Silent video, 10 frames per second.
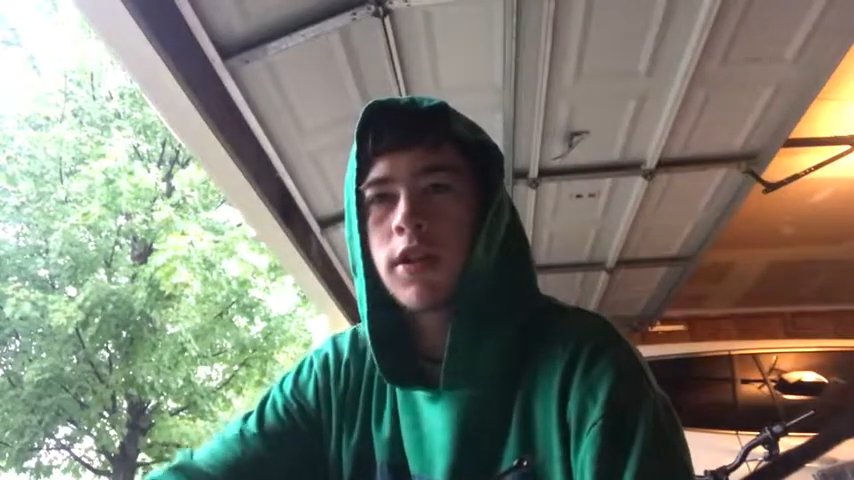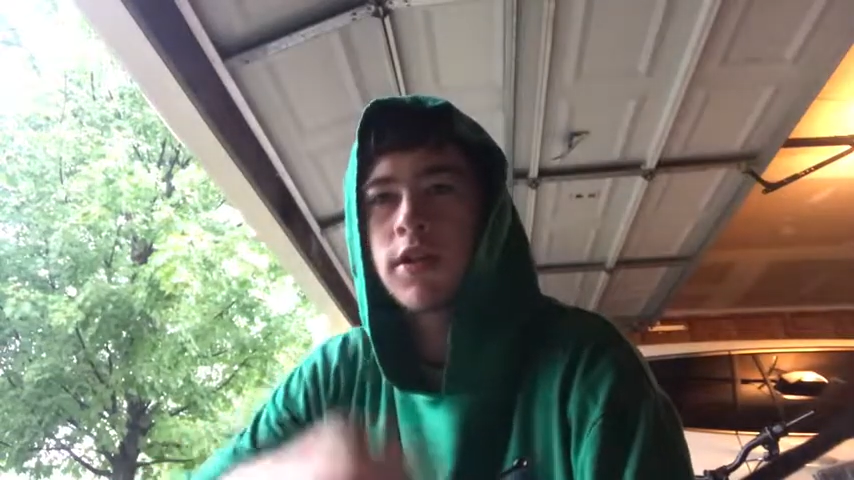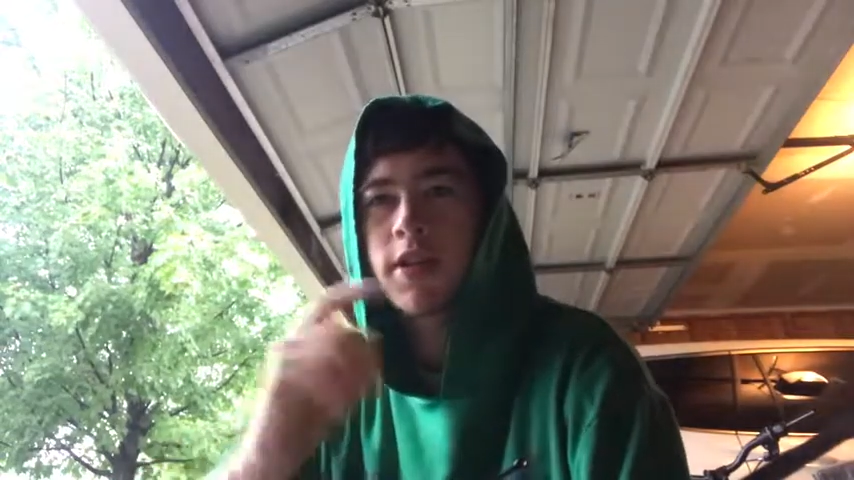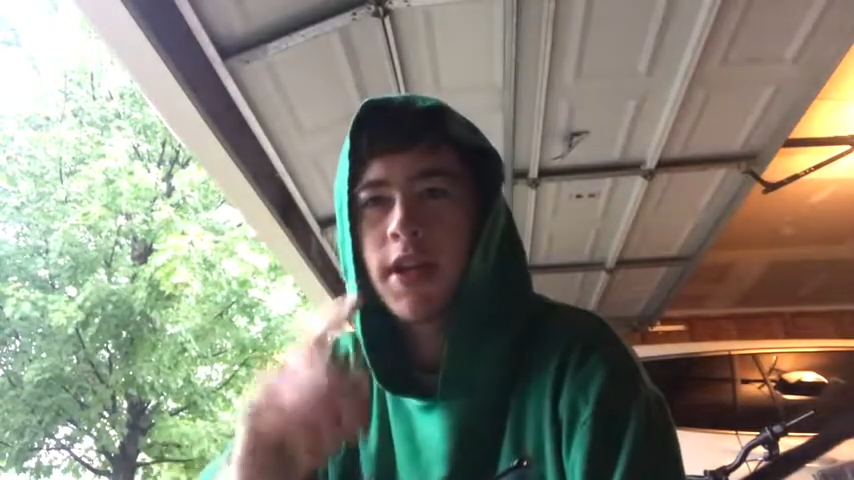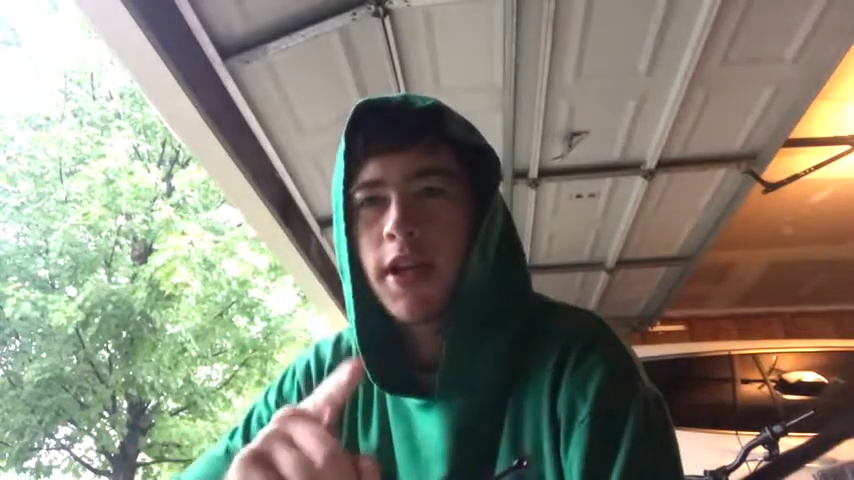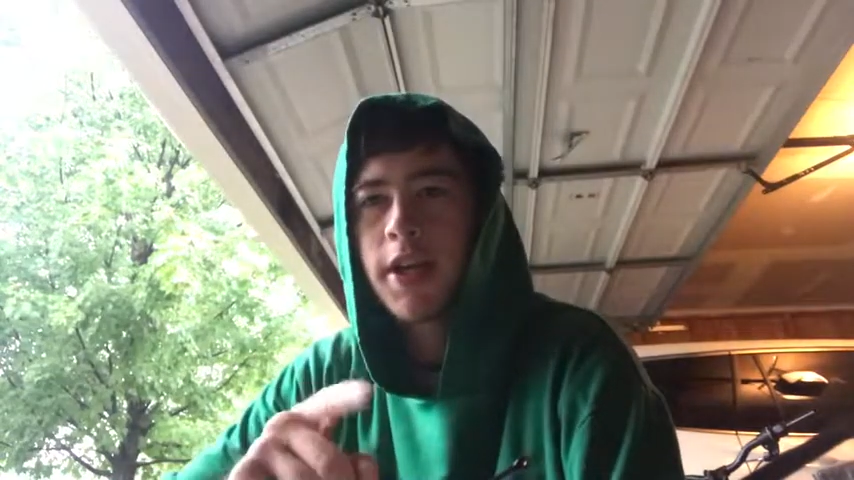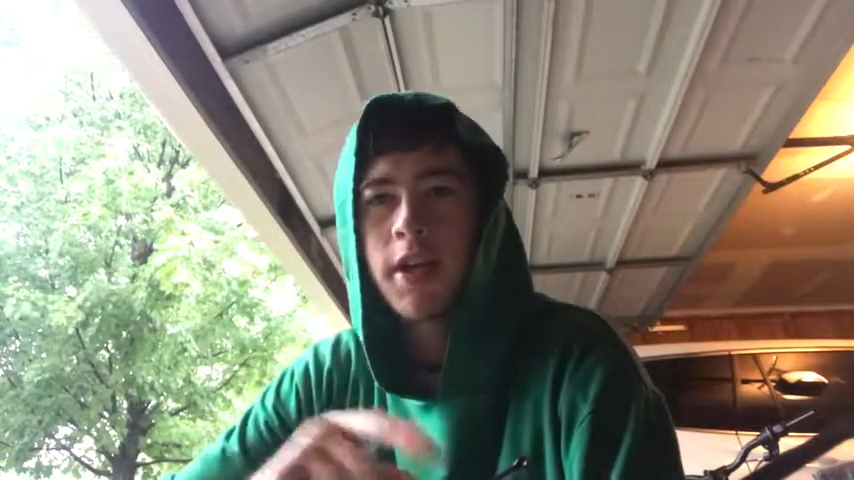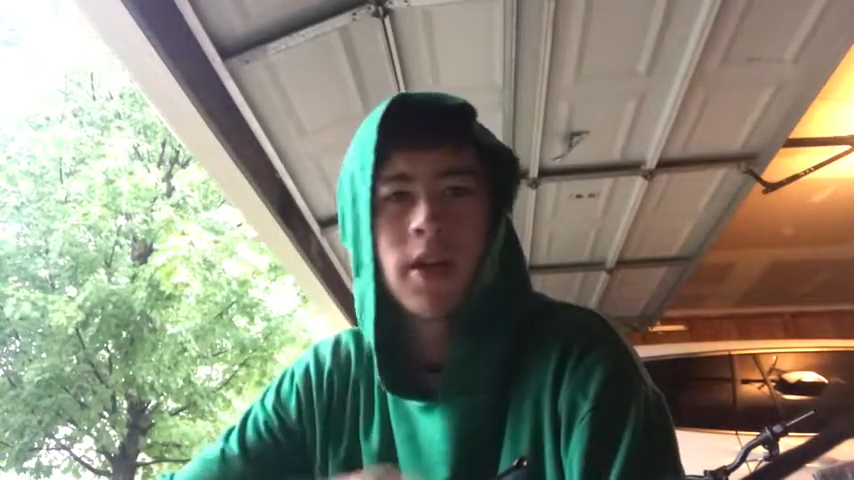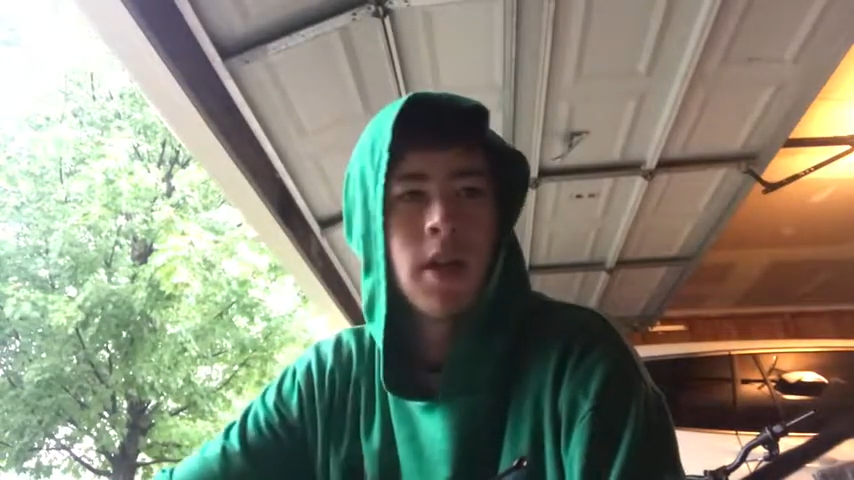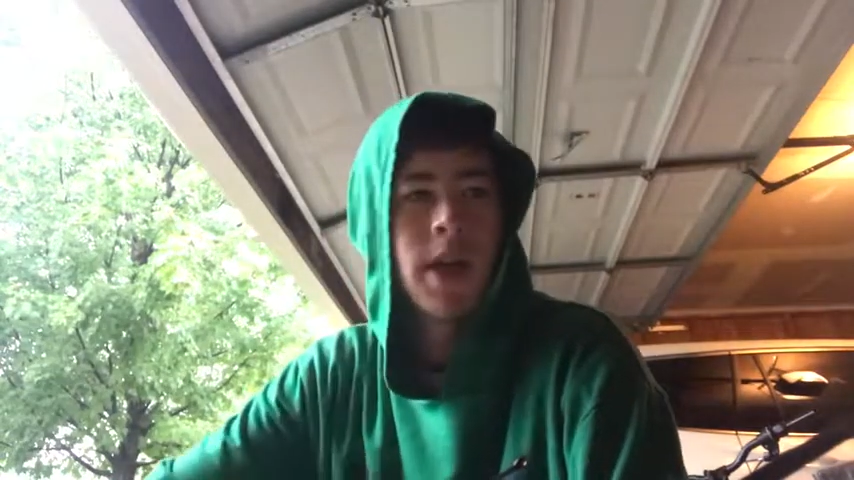Today
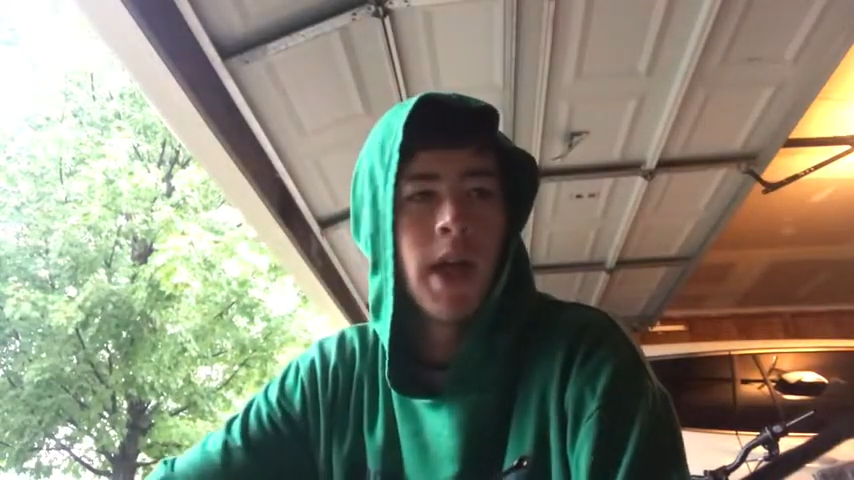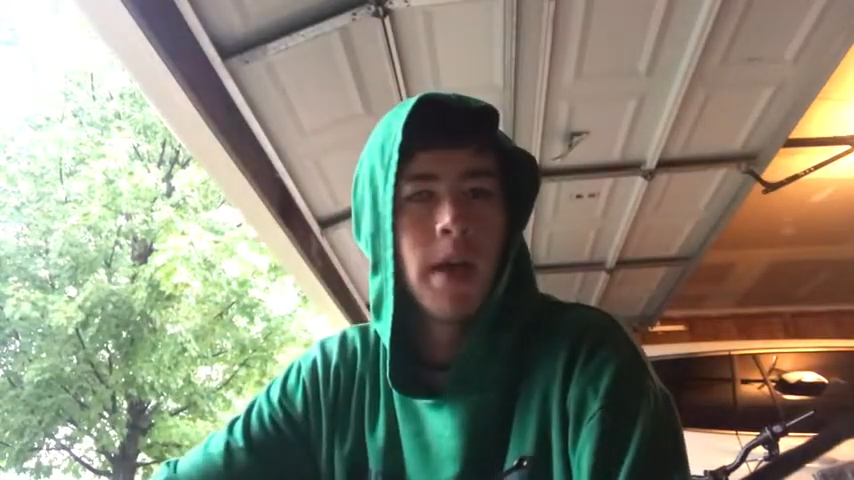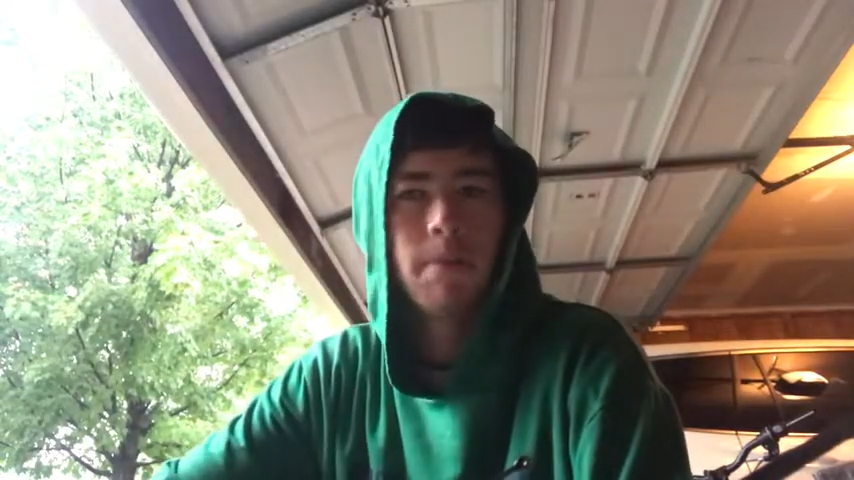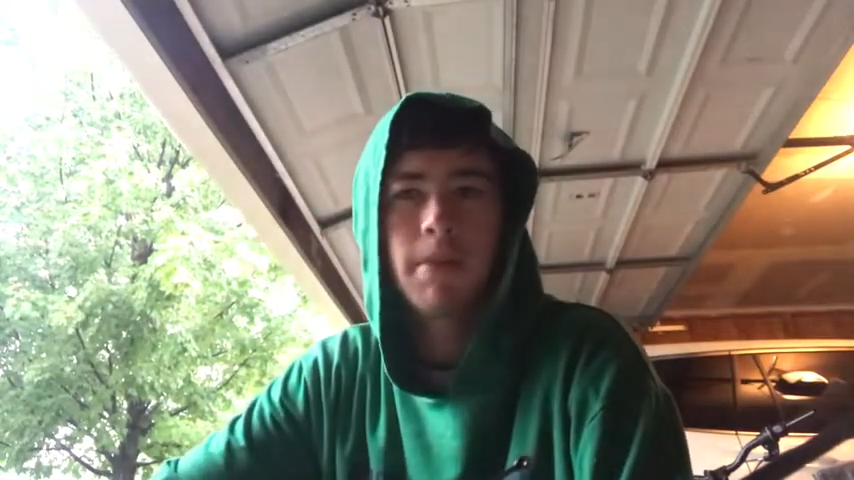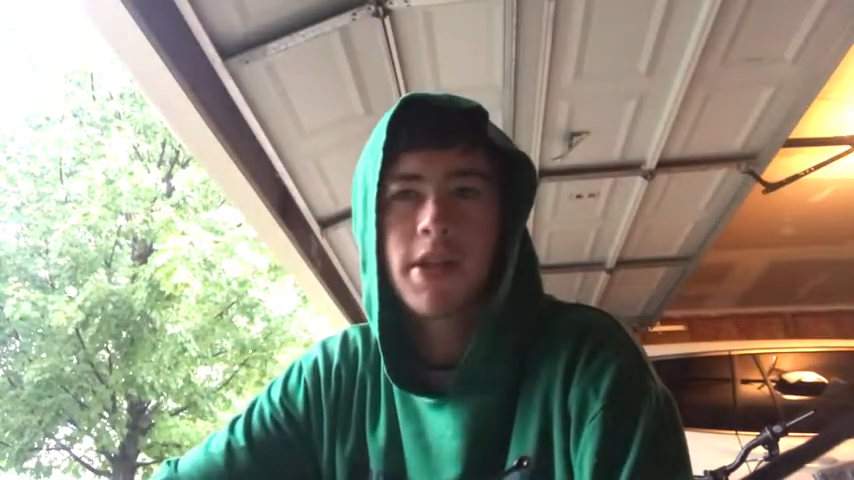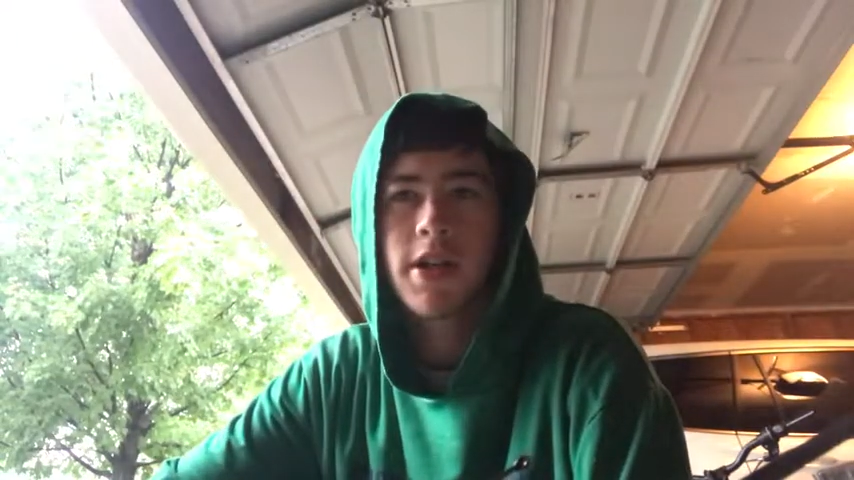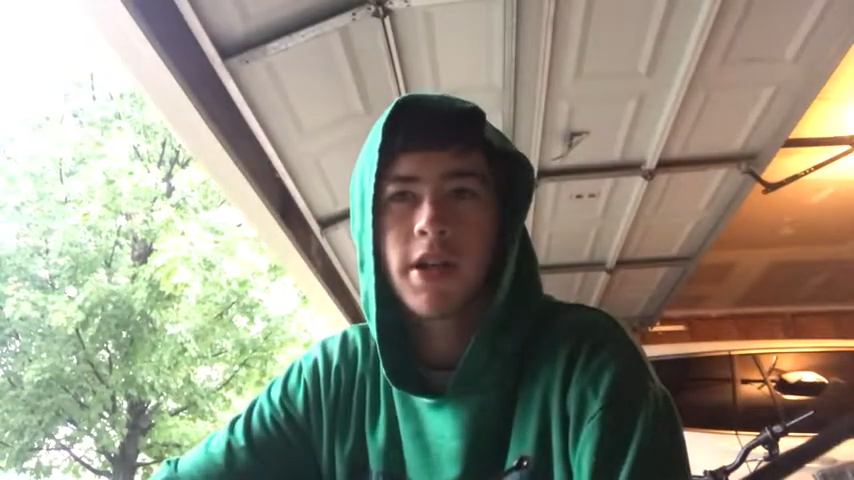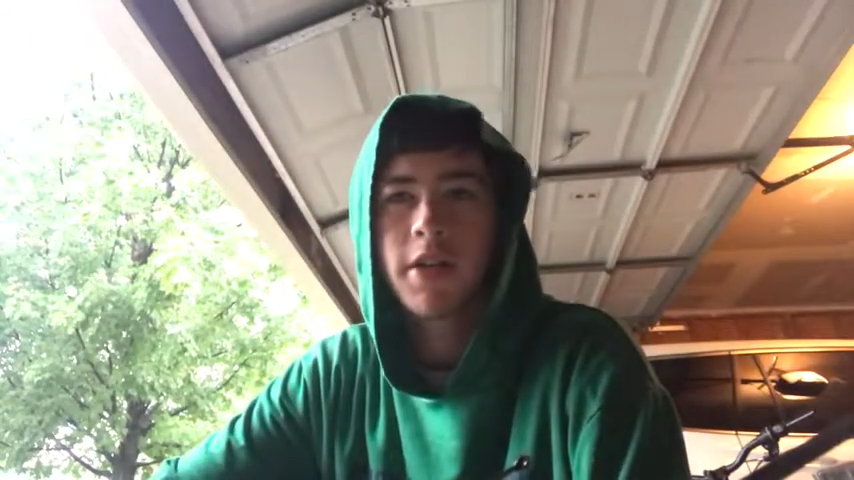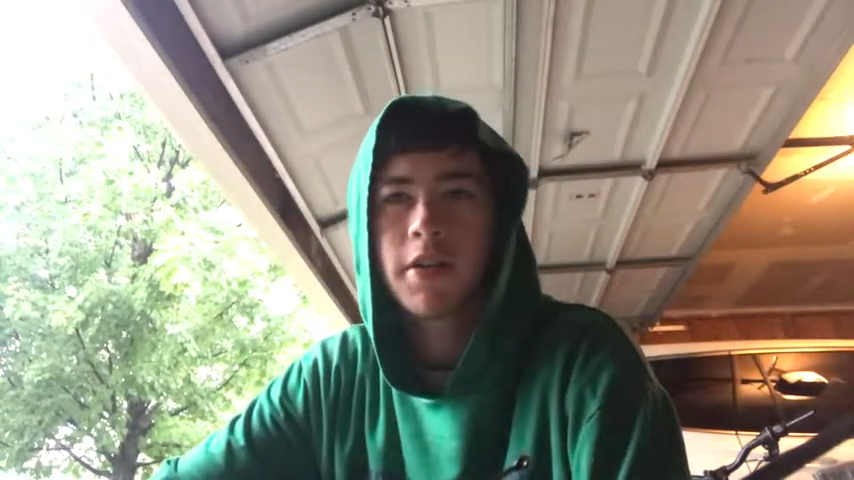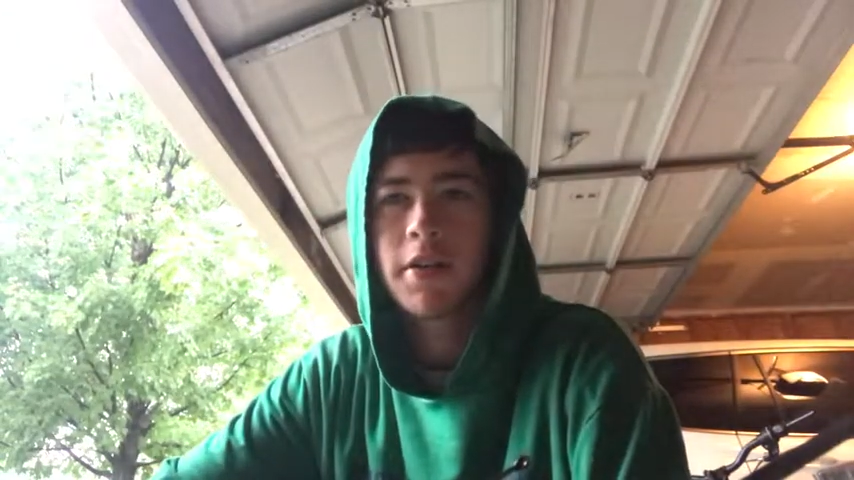I'm gonna be talking